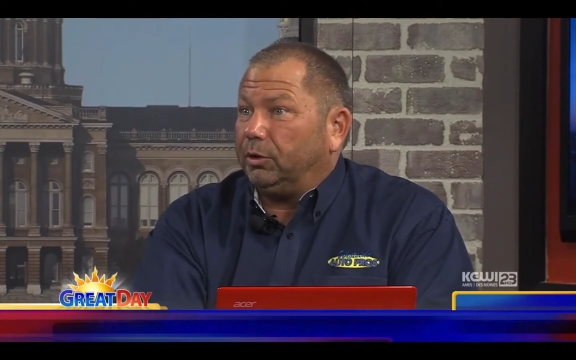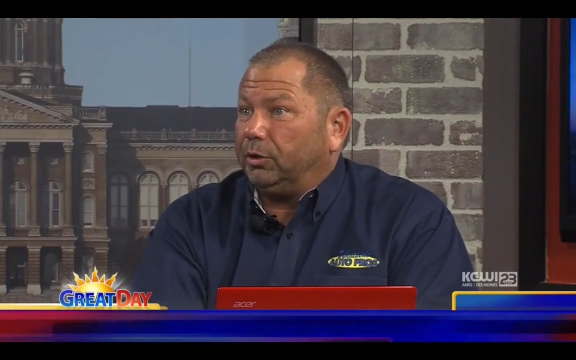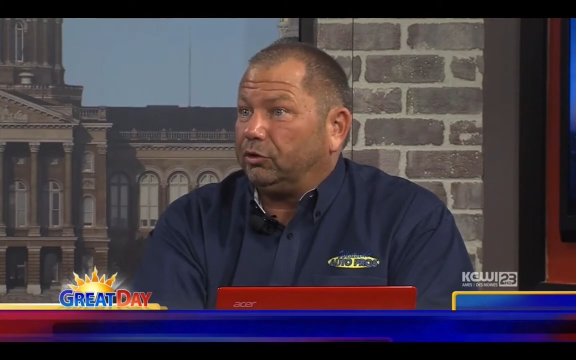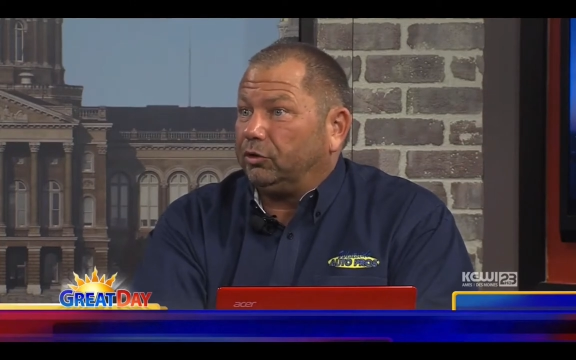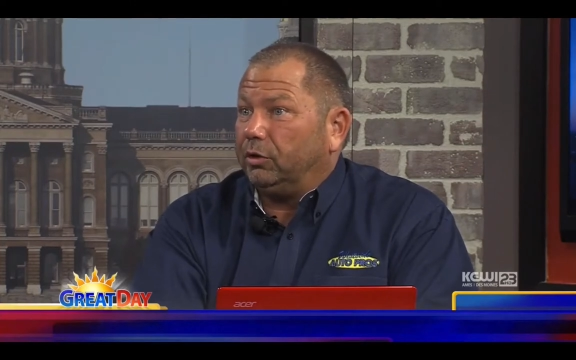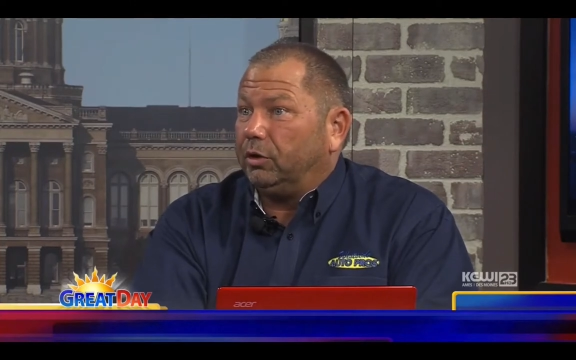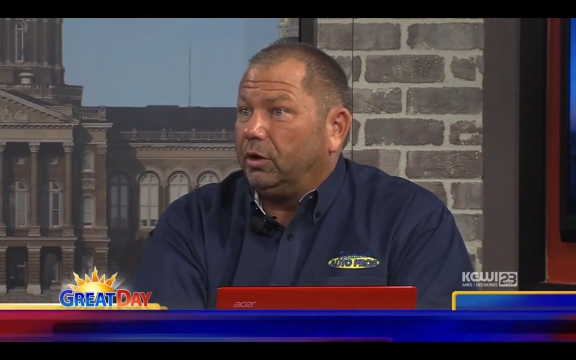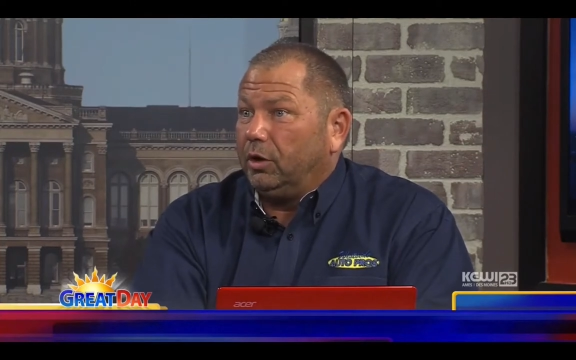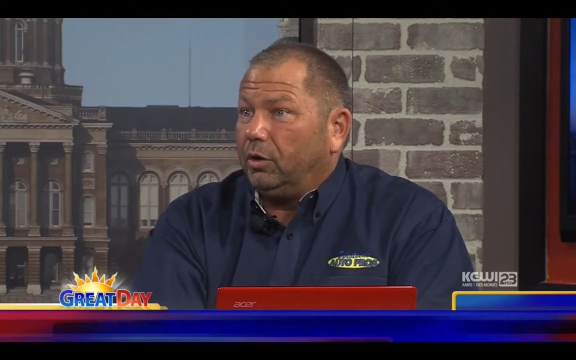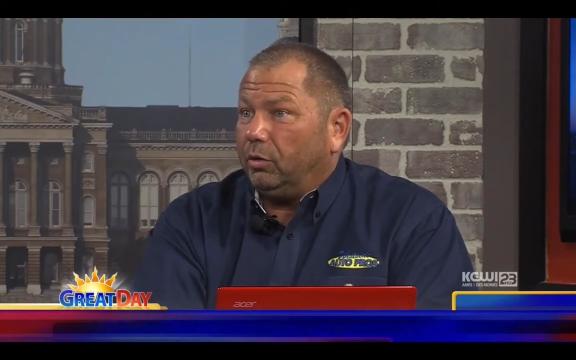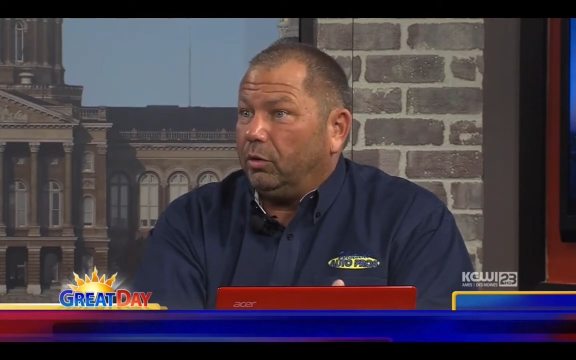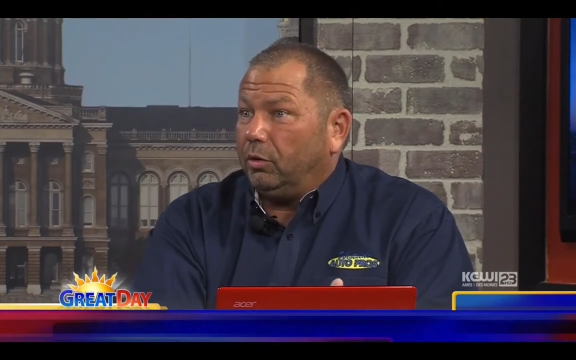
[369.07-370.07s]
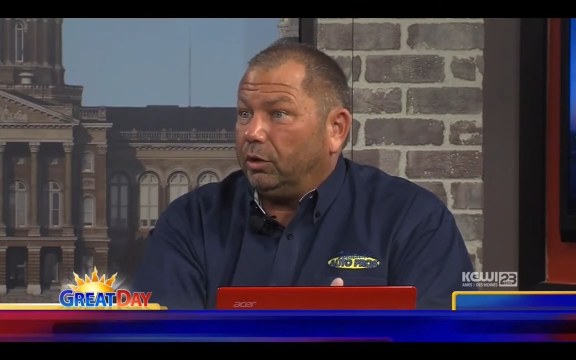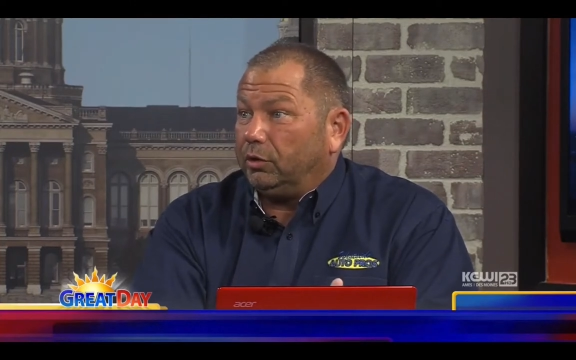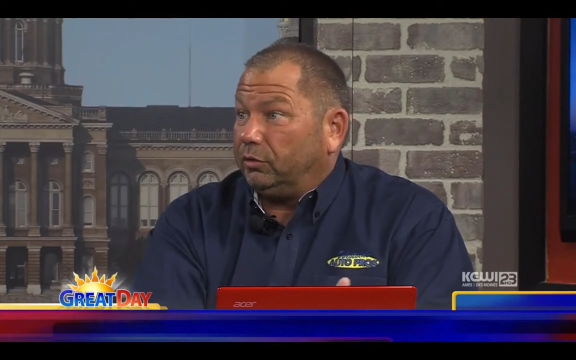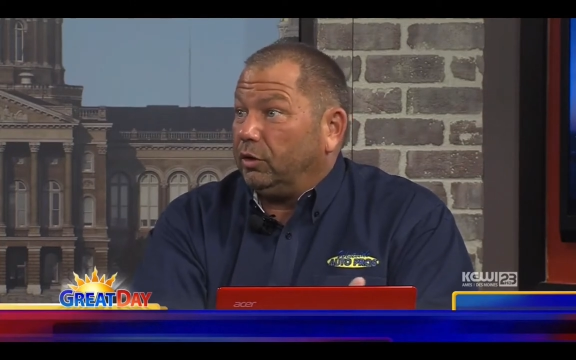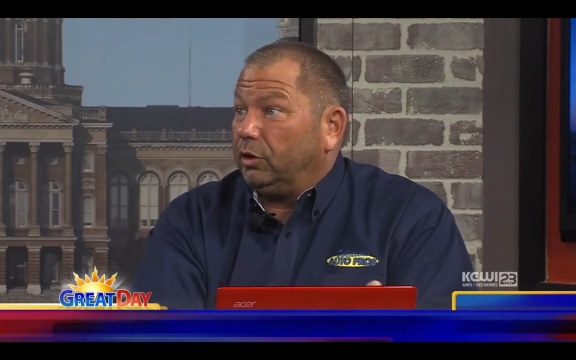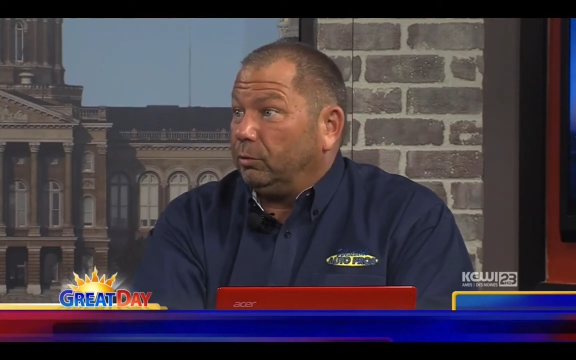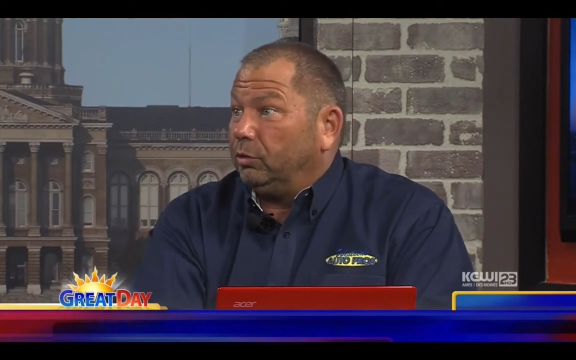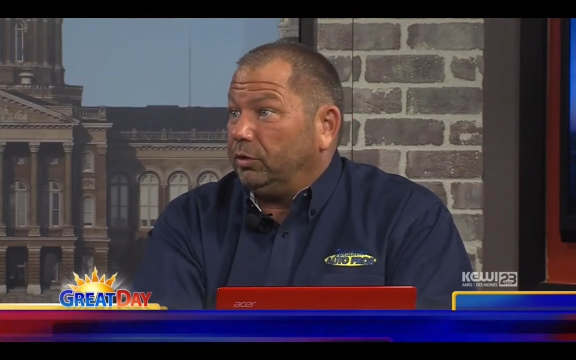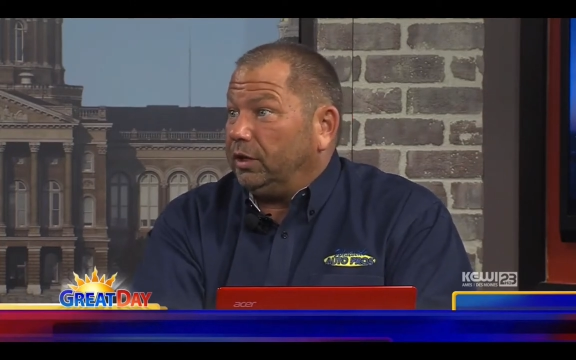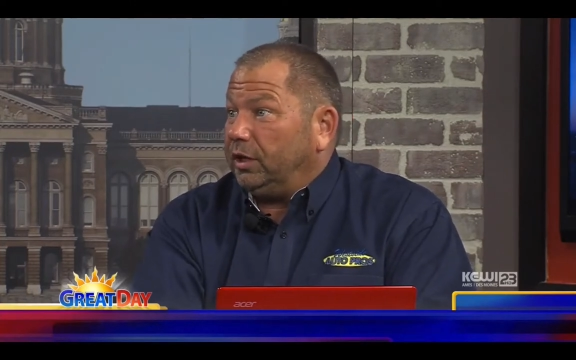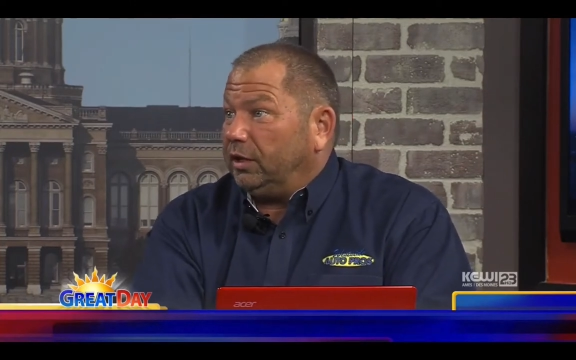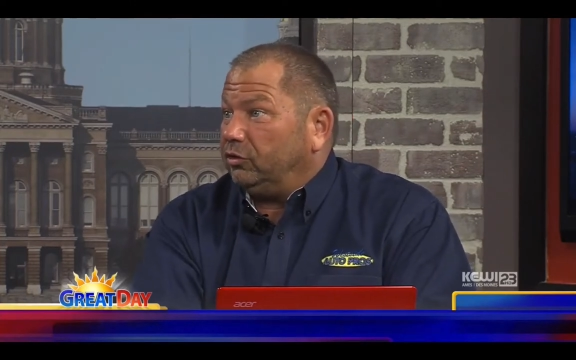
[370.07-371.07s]
pressure, or it's going to
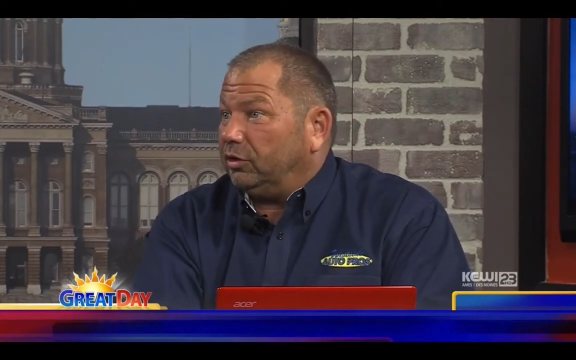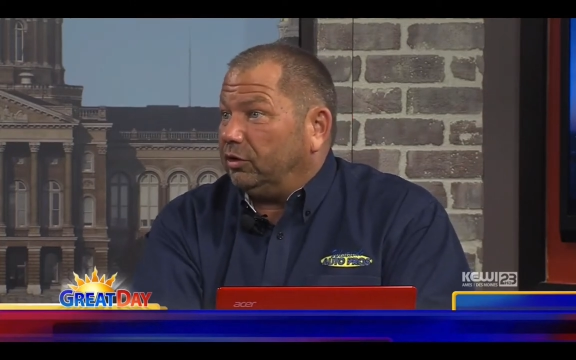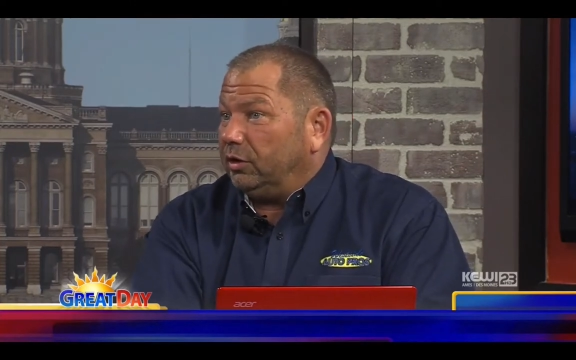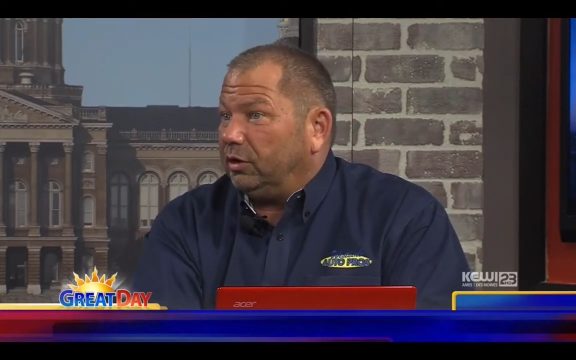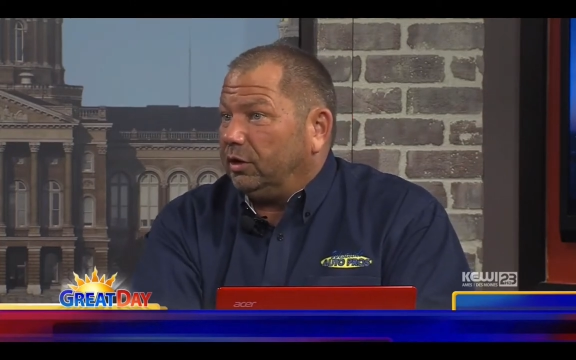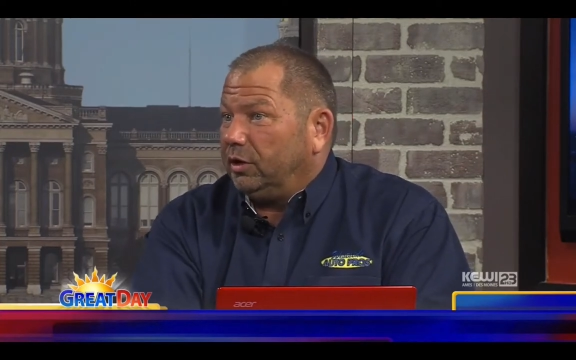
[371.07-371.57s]
ruin the engine.